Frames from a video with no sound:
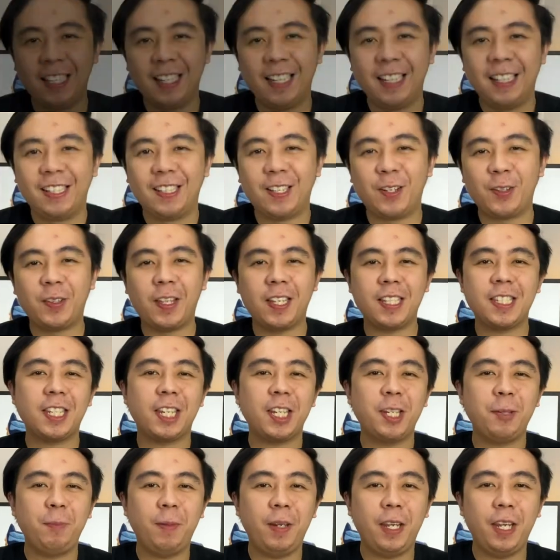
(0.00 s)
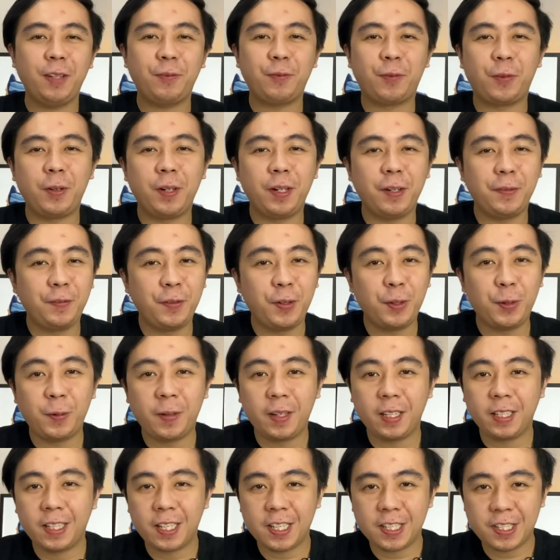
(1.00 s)
Now that's gonna be it for
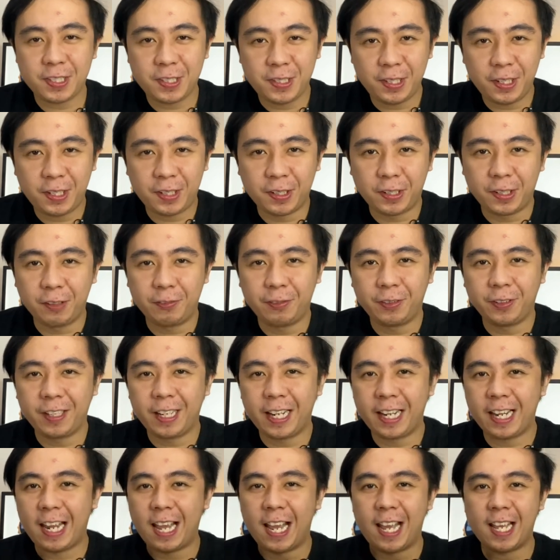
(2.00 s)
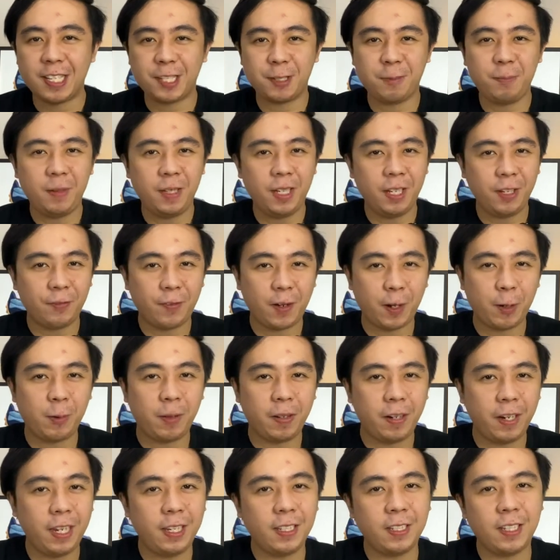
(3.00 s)
reviewing this sneaker. If you're gonna ask me if I will
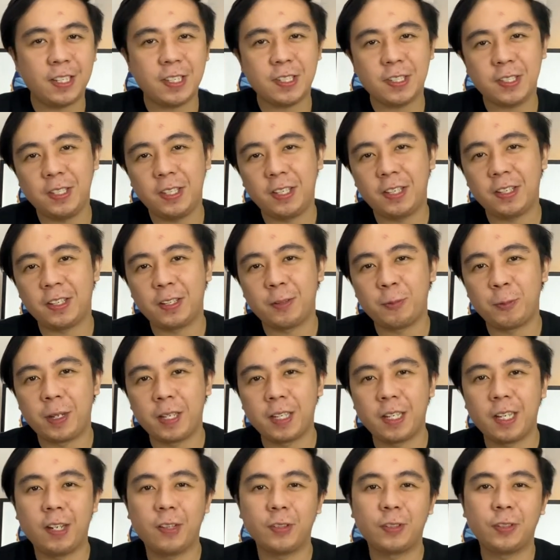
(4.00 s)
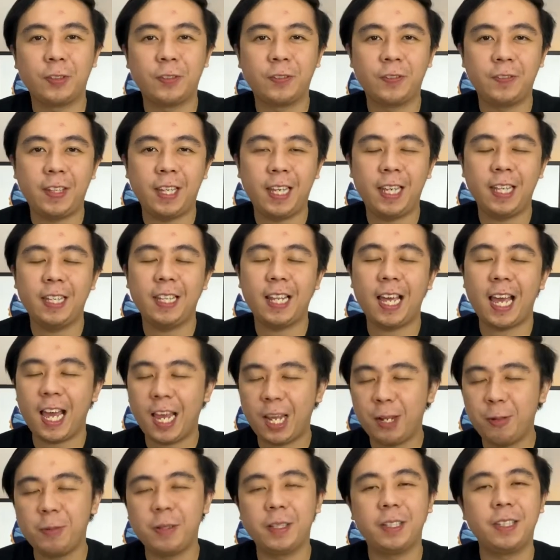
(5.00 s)
rate this sneaker 1 out of 10, I
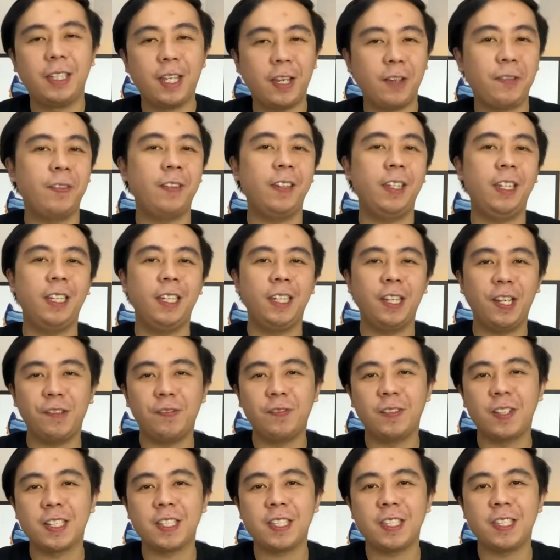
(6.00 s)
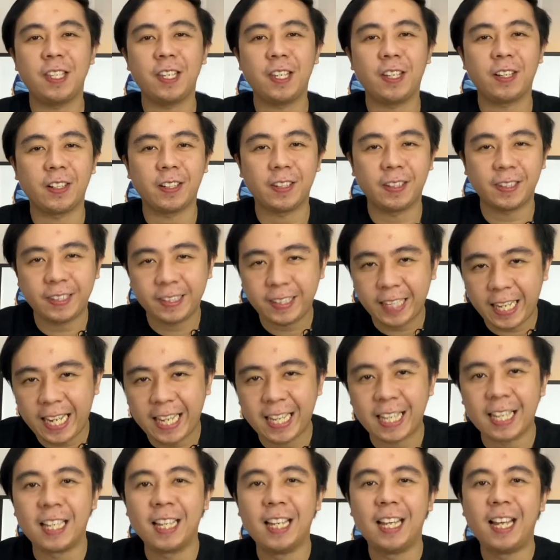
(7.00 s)
will definitely give this sneaker
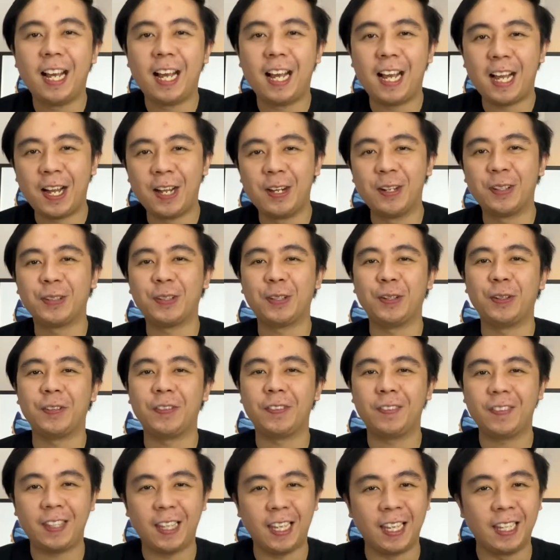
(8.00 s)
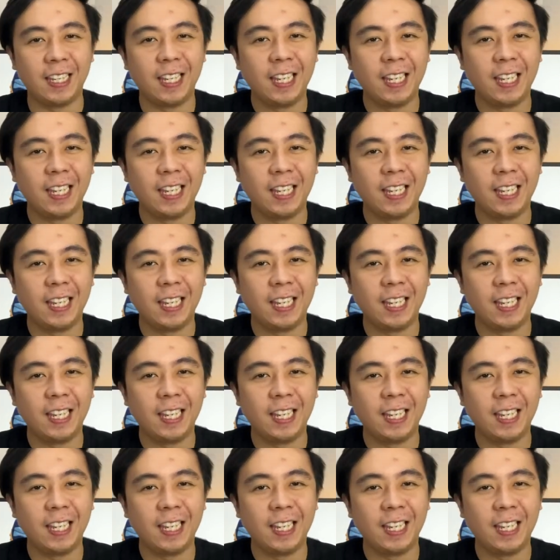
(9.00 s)
10 out of 10.